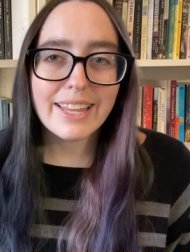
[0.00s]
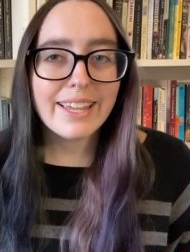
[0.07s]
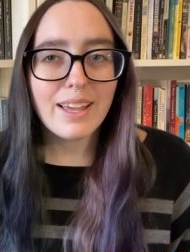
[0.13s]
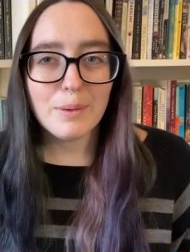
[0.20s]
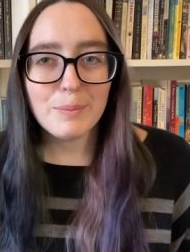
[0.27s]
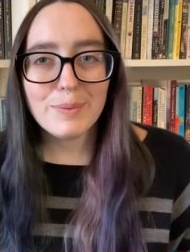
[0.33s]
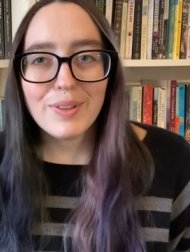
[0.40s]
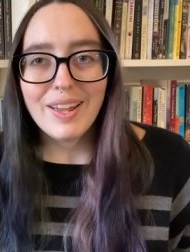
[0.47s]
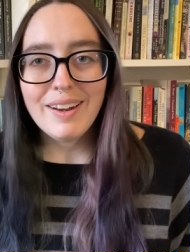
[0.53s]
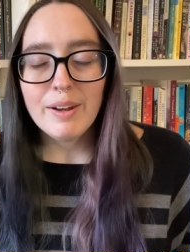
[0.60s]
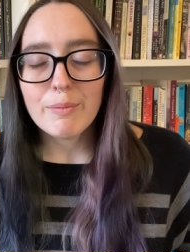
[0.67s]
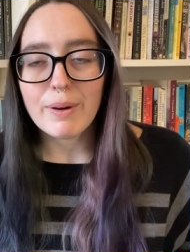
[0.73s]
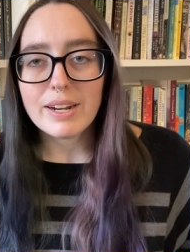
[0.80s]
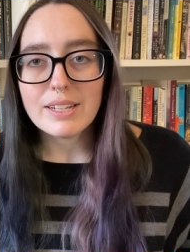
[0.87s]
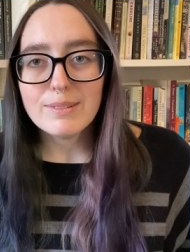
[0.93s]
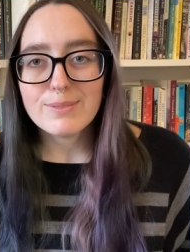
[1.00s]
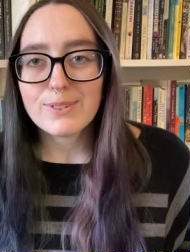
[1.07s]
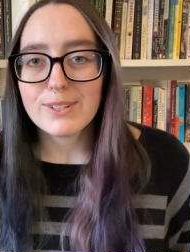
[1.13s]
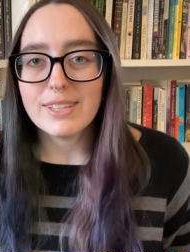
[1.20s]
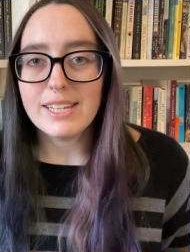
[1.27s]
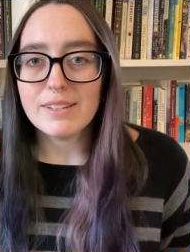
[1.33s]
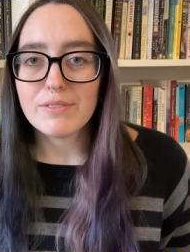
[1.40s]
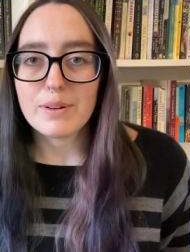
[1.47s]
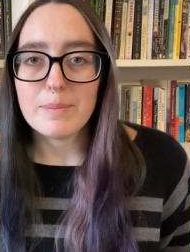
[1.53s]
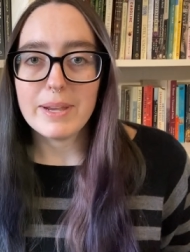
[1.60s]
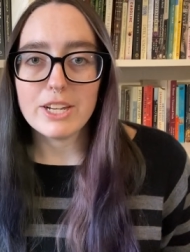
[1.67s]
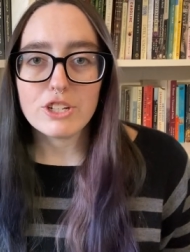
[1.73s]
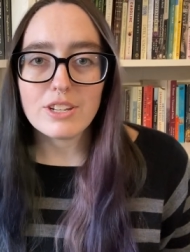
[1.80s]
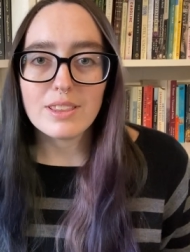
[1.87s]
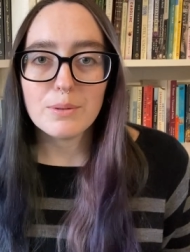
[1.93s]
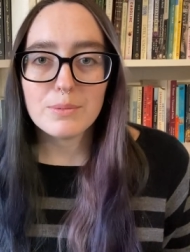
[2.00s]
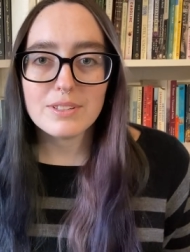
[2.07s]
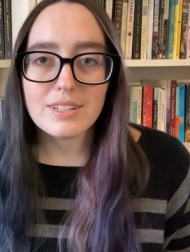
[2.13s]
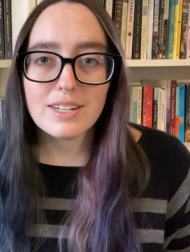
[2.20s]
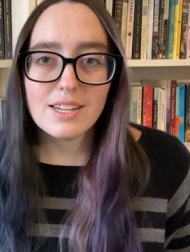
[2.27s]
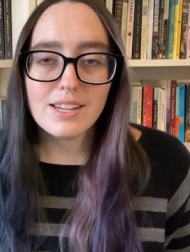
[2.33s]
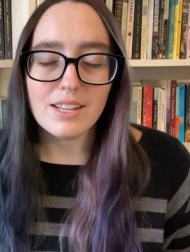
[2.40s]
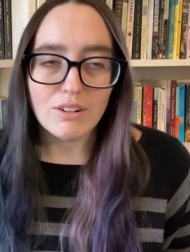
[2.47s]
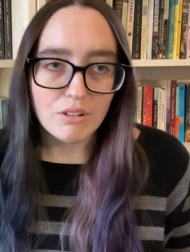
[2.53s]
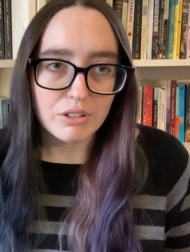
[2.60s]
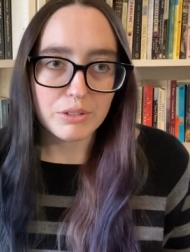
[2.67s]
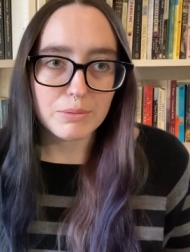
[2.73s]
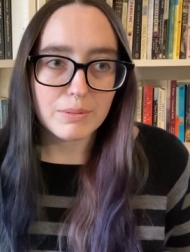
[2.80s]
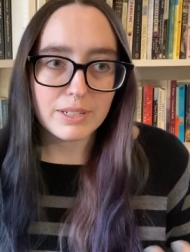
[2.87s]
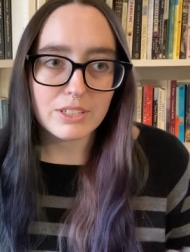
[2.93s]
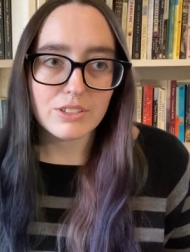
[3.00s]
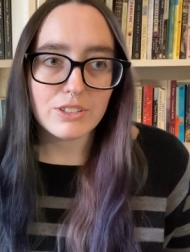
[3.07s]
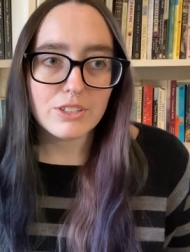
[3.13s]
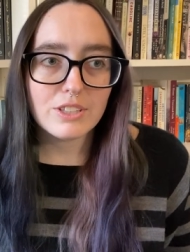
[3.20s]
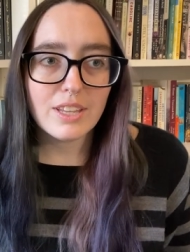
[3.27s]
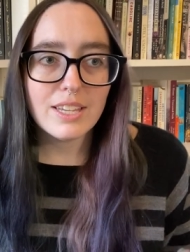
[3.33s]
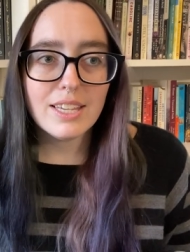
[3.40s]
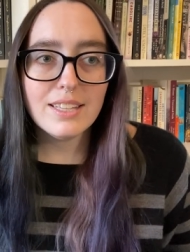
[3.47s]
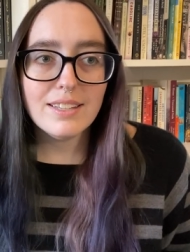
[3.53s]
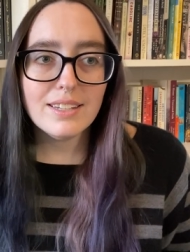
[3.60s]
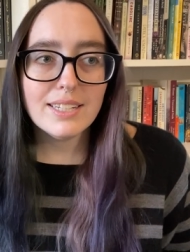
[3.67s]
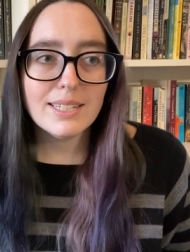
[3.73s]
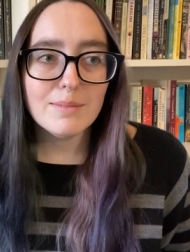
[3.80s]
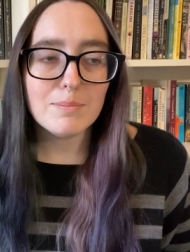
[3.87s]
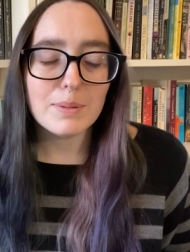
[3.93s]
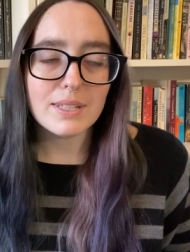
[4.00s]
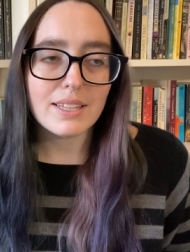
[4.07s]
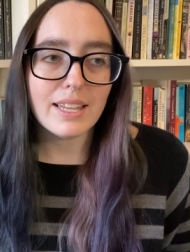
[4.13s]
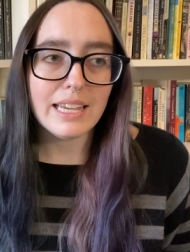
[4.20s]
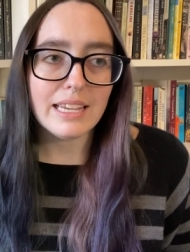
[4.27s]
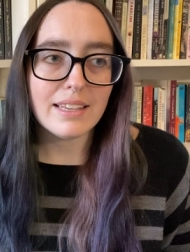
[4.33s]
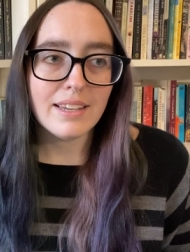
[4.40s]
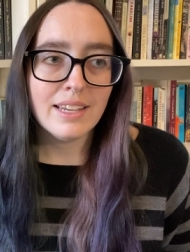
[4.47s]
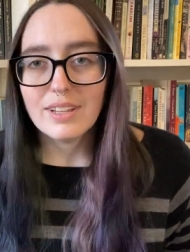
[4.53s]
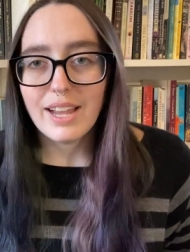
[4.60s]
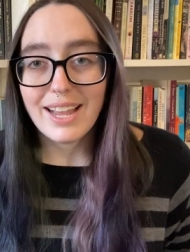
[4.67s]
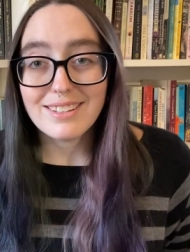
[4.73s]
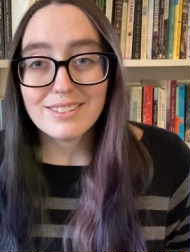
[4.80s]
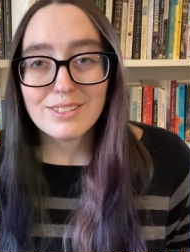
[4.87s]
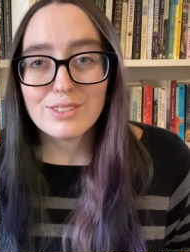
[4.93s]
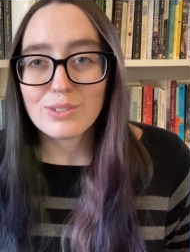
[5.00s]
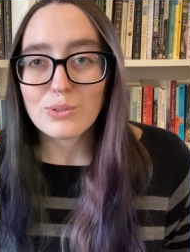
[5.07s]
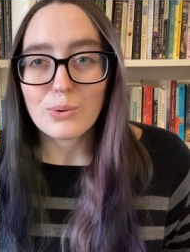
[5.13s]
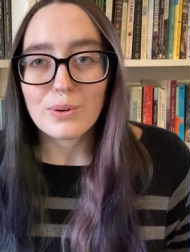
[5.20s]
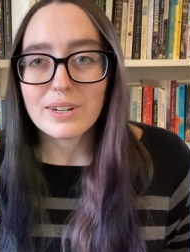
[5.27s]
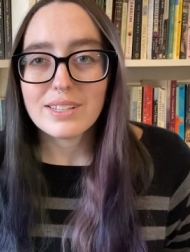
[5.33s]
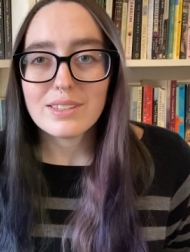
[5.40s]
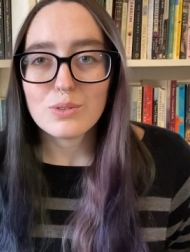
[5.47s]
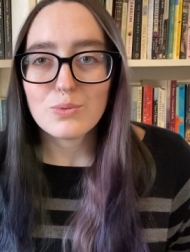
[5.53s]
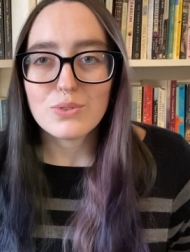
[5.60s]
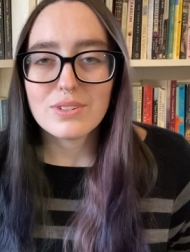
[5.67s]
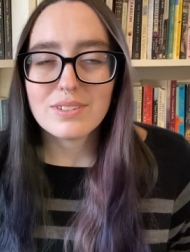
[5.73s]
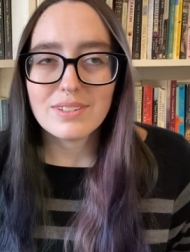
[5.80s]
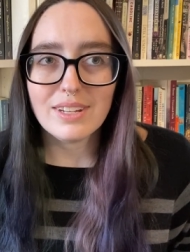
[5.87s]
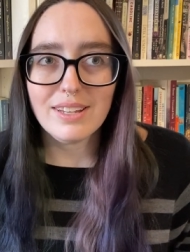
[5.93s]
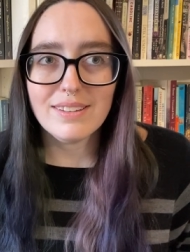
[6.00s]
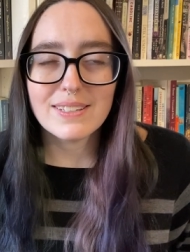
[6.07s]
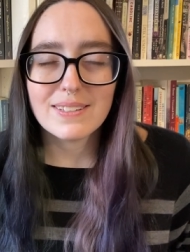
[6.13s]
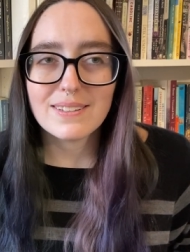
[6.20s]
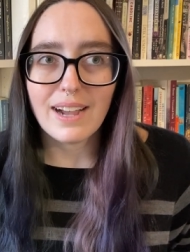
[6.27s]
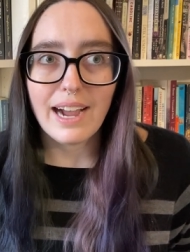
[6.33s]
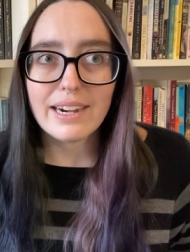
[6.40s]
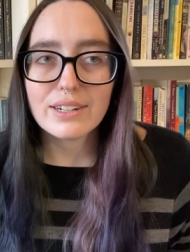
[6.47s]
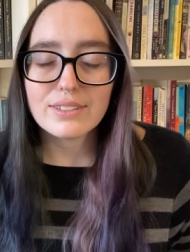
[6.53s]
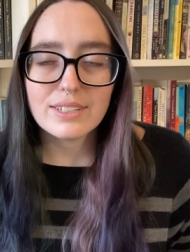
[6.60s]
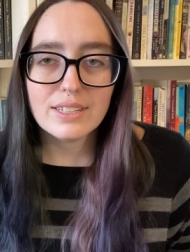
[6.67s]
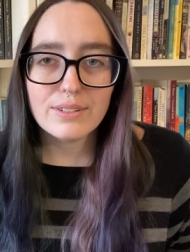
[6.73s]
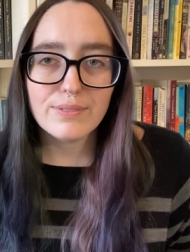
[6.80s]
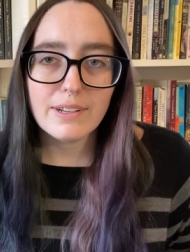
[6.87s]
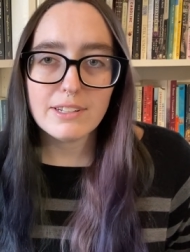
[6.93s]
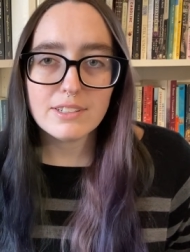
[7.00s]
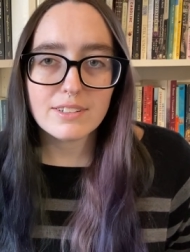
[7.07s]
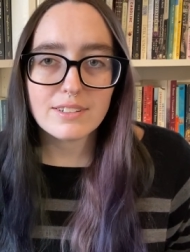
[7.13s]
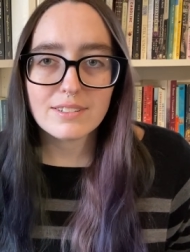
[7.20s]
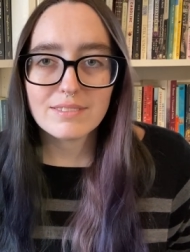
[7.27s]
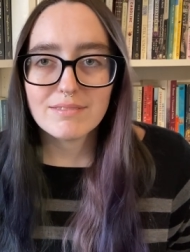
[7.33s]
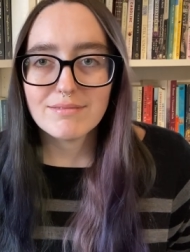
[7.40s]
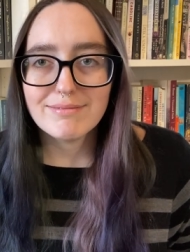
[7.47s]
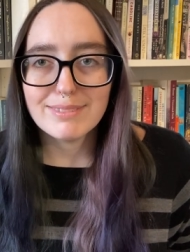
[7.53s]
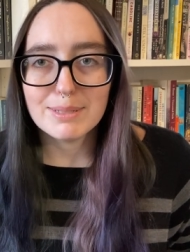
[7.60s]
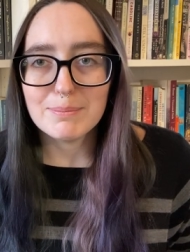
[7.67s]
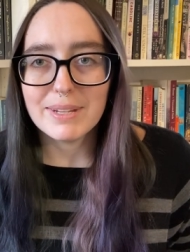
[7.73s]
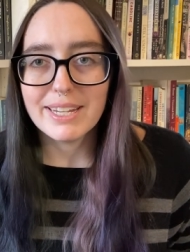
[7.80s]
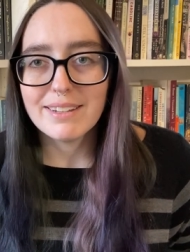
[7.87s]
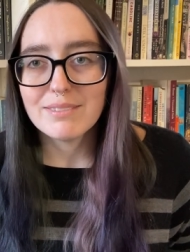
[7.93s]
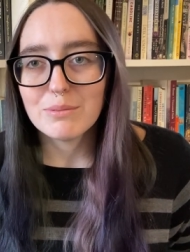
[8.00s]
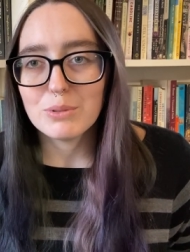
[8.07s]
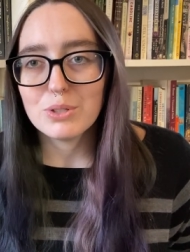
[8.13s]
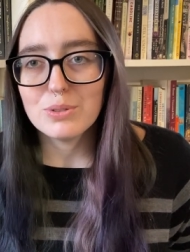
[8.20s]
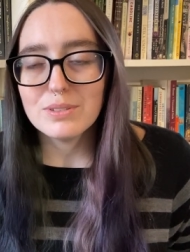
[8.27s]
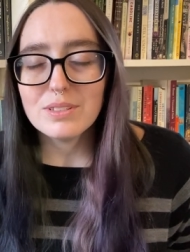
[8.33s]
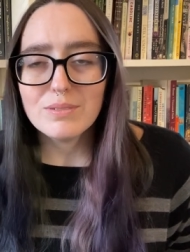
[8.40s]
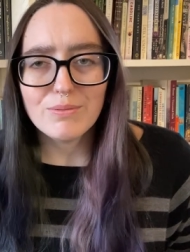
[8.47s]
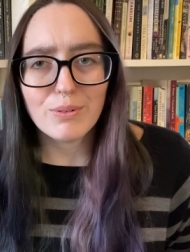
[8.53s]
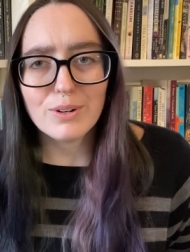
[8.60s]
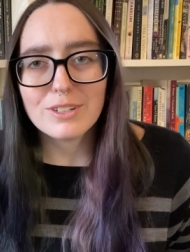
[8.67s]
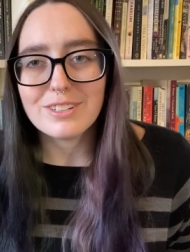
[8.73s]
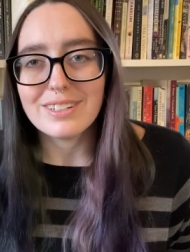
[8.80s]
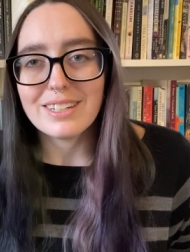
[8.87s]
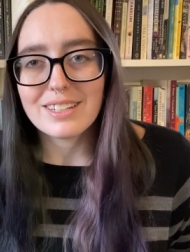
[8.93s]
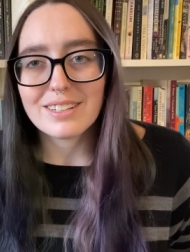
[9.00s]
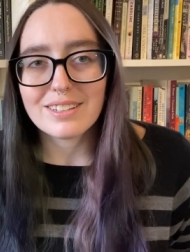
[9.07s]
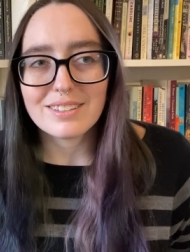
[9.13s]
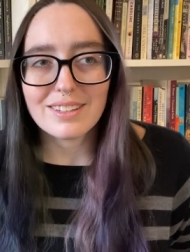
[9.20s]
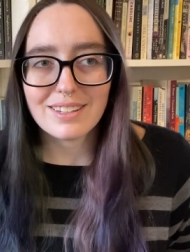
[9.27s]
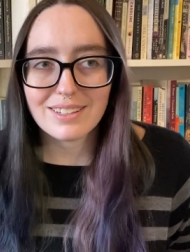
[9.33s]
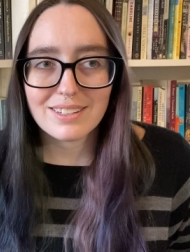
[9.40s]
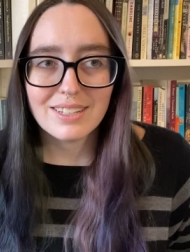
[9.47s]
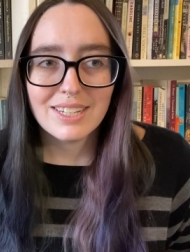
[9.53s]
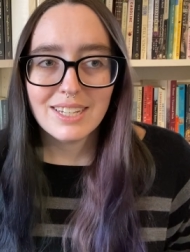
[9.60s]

Like, I'm glad I read it for the information that was in it and all the research that he did, but like, as a story, this was entirely a failure to me, which was unfortunate because like,